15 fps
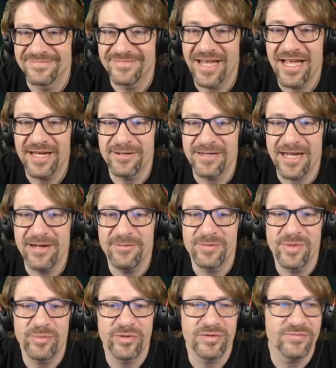I, I
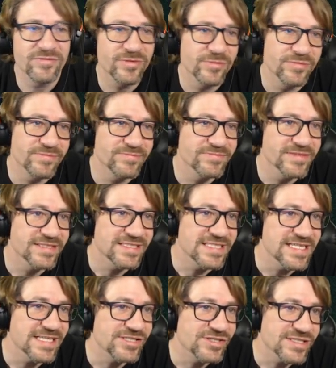remember him from the
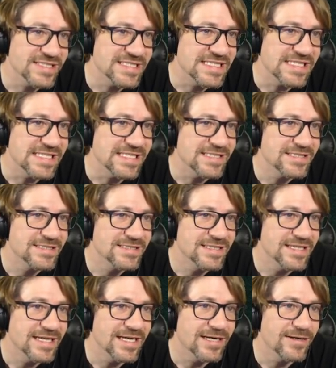Tenacious D
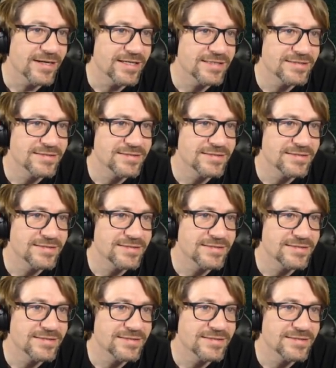era.